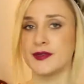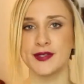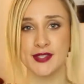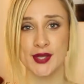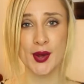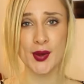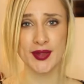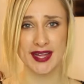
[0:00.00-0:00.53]

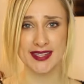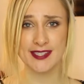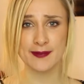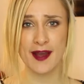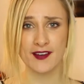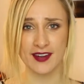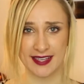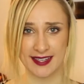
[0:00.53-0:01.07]
So that's
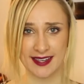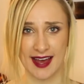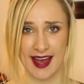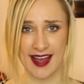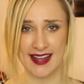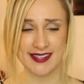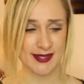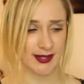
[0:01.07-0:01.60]
about it
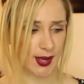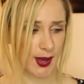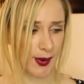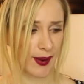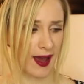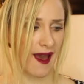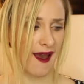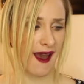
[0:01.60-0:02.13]
guys.
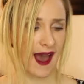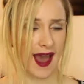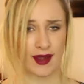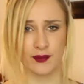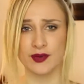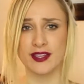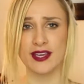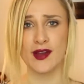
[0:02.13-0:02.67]
So I
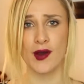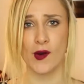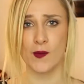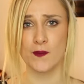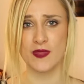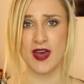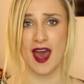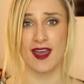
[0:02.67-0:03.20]
really
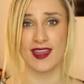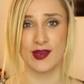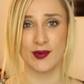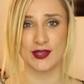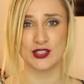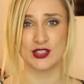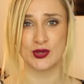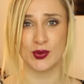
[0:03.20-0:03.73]
hope that you
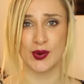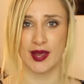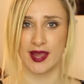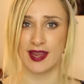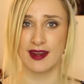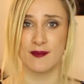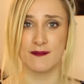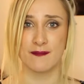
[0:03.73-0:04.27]

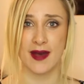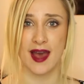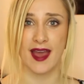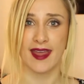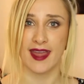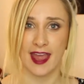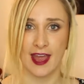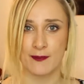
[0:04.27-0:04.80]
enjoyed
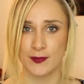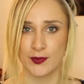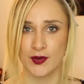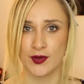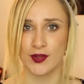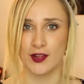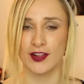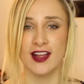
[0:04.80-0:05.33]
my
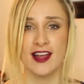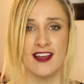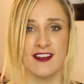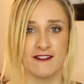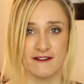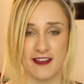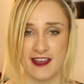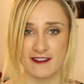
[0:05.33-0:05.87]
April
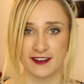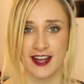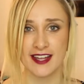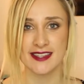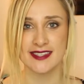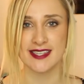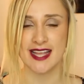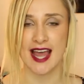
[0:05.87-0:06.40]

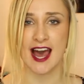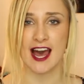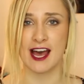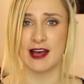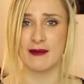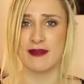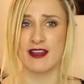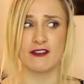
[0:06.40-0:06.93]
favorites.
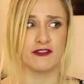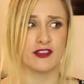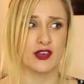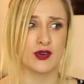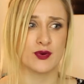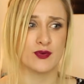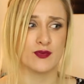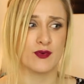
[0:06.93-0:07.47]
Um, if
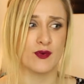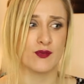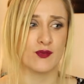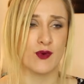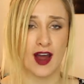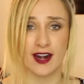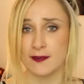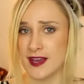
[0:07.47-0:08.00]
you
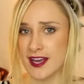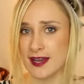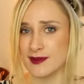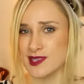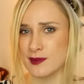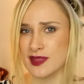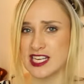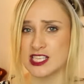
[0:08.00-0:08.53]
want to pick
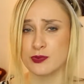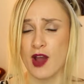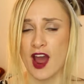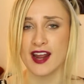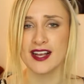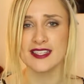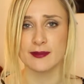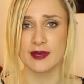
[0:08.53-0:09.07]
up some of these
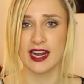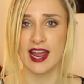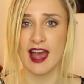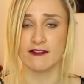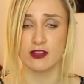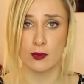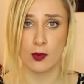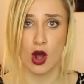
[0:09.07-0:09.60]
products, I'm going to
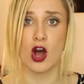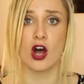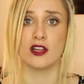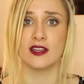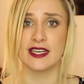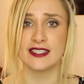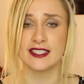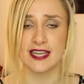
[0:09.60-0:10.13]
have them
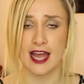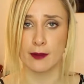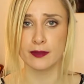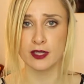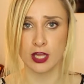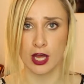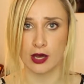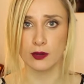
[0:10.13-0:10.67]
all linked down
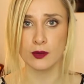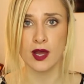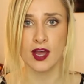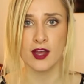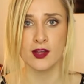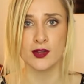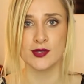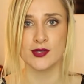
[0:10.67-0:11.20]
below.
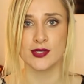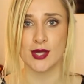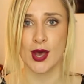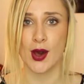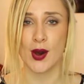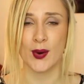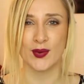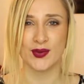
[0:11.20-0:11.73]

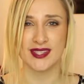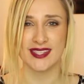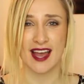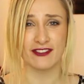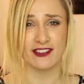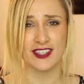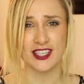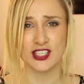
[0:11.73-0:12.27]
So
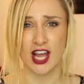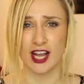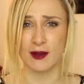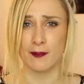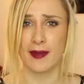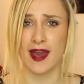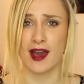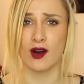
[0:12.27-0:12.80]
definitely check
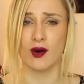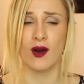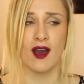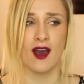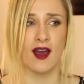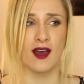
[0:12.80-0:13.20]
them out.